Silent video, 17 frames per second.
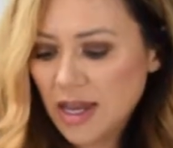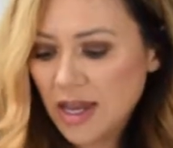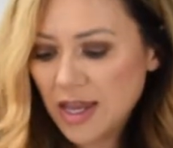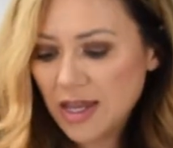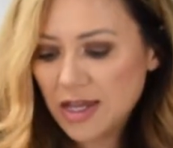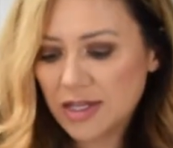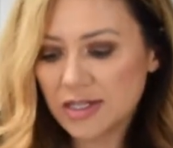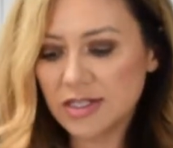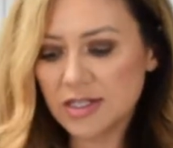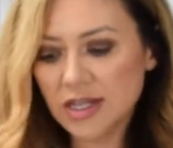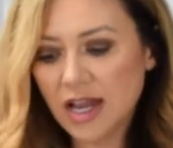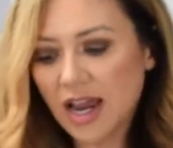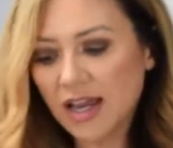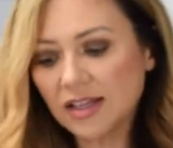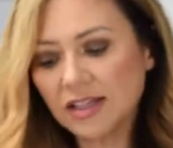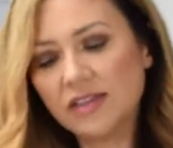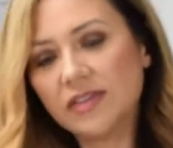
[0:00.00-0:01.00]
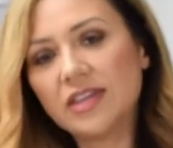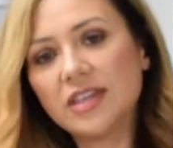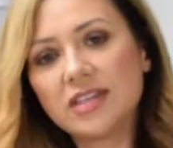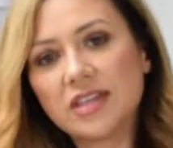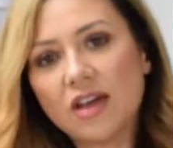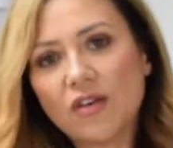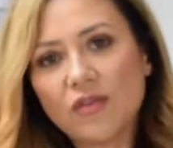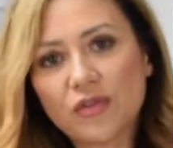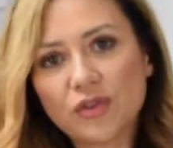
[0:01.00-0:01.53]
And I leave
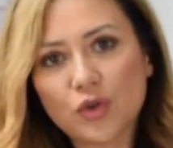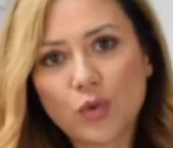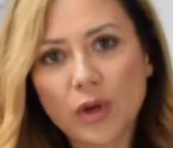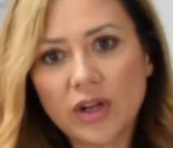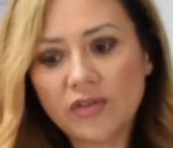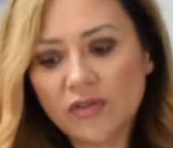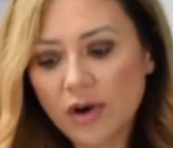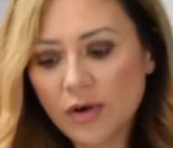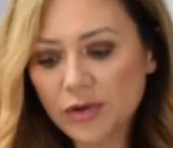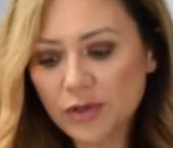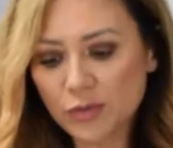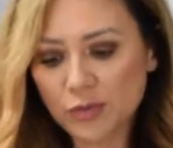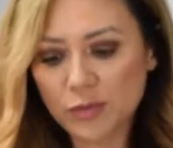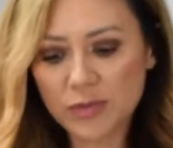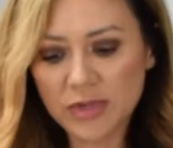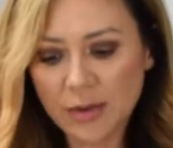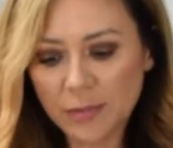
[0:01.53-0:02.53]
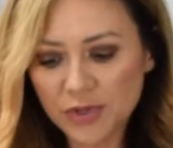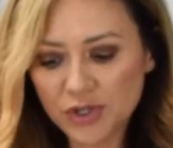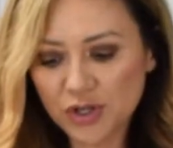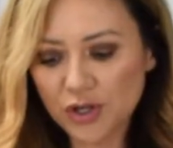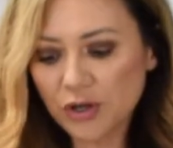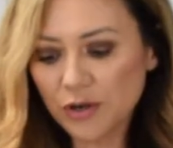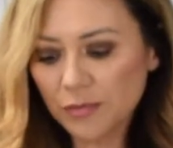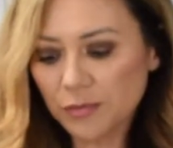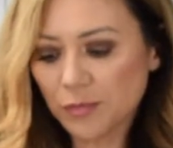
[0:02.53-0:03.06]
these out for 24 hours room
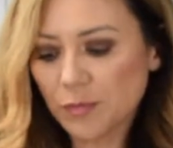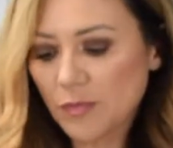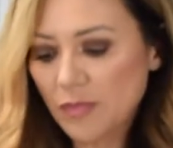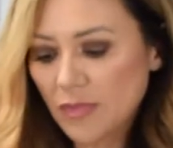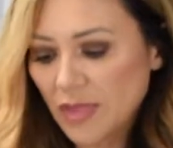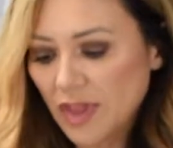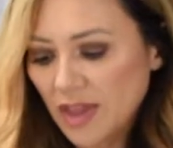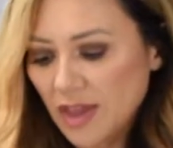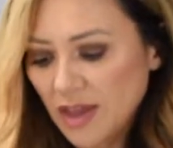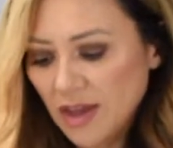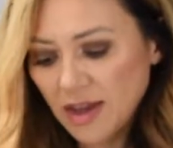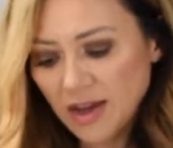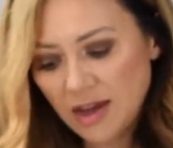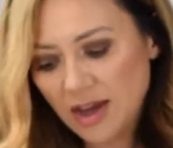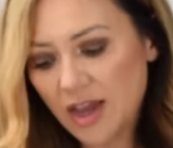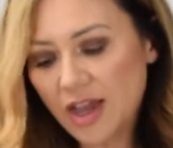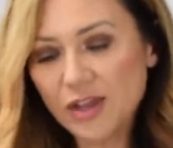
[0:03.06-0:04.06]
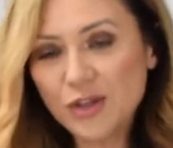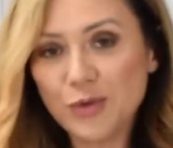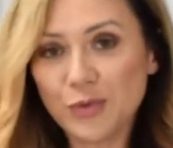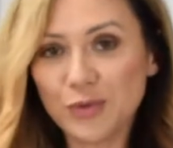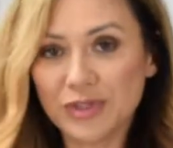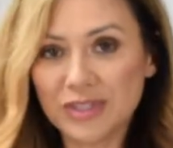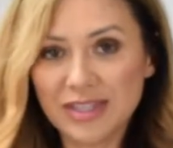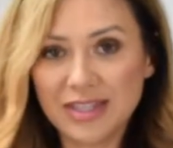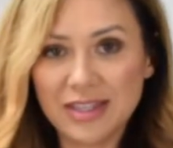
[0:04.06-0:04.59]
temperature. And you
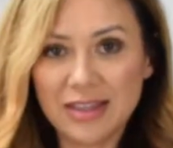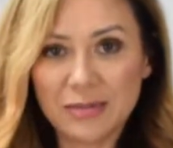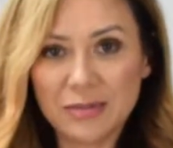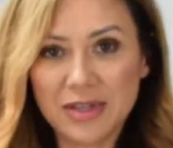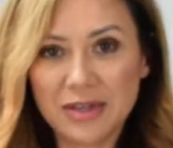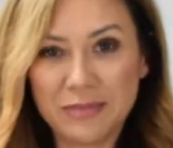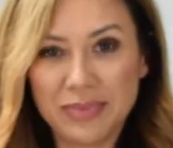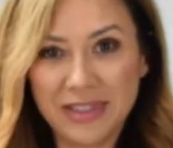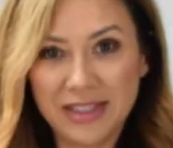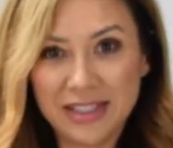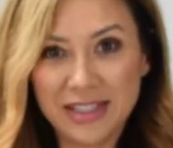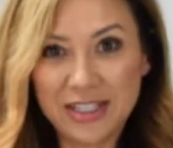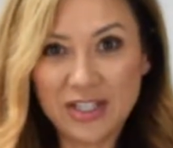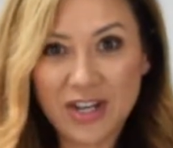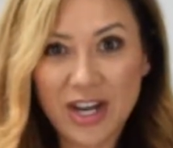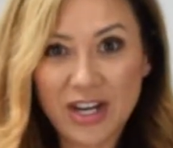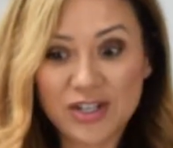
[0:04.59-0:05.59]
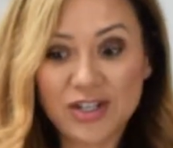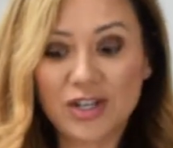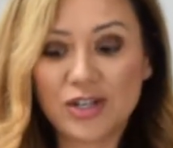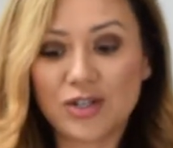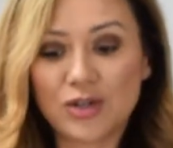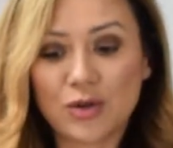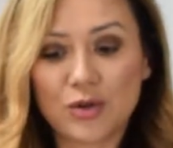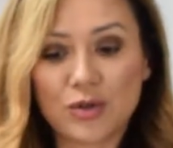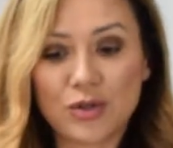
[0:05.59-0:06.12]
will see them completely change
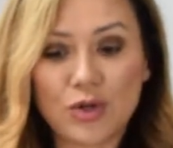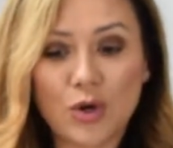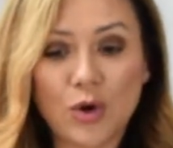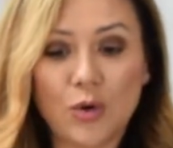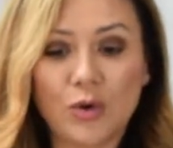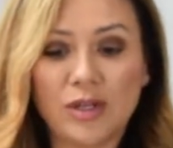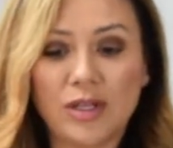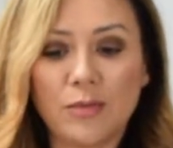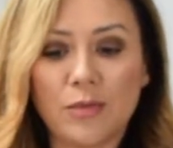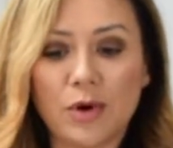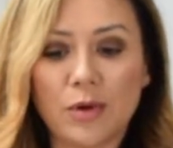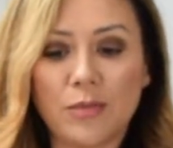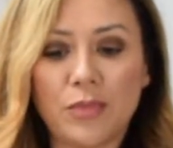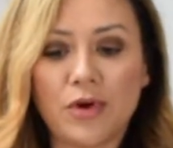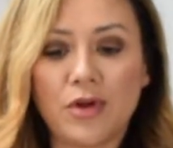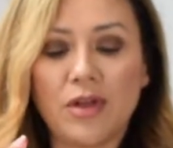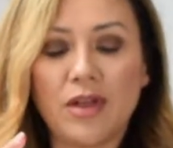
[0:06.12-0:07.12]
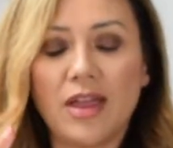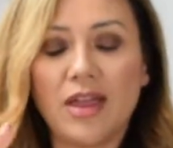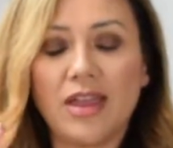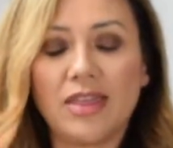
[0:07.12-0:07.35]
and turn totally purple.